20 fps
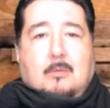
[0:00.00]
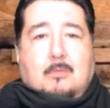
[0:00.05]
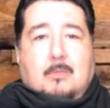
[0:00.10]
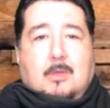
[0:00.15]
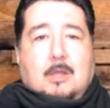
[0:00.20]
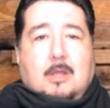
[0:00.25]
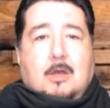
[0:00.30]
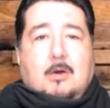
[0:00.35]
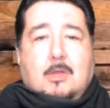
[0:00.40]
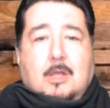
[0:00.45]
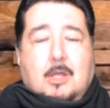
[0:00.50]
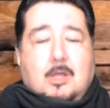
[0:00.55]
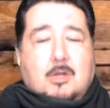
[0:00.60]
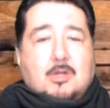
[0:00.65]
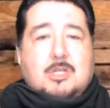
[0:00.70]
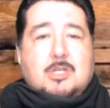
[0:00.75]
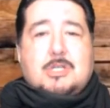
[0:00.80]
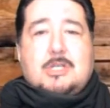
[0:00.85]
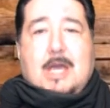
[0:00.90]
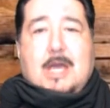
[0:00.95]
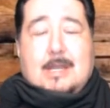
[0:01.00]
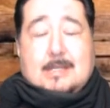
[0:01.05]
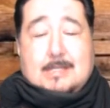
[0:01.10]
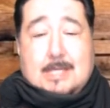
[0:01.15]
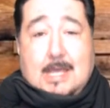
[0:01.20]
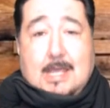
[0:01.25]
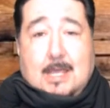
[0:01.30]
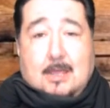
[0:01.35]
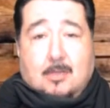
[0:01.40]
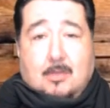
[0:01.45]
you're just kind of
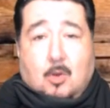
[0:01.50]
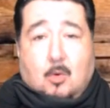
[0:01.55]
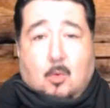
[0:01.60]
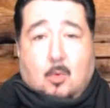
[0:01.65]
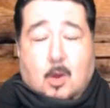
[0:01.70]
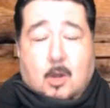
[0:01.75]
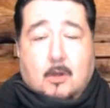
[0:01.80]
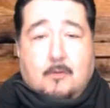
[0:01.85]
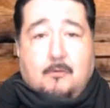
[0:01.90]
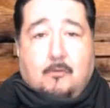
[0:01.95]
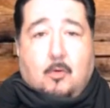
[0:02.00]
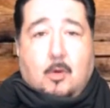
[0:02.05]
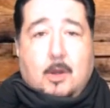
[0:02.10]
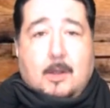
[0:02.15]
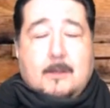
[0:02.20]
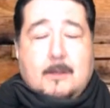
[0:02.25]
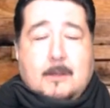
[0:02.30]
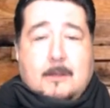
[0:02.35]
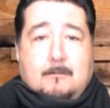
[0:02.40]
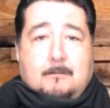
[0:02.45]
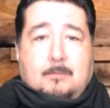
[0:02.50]
taking their word for it.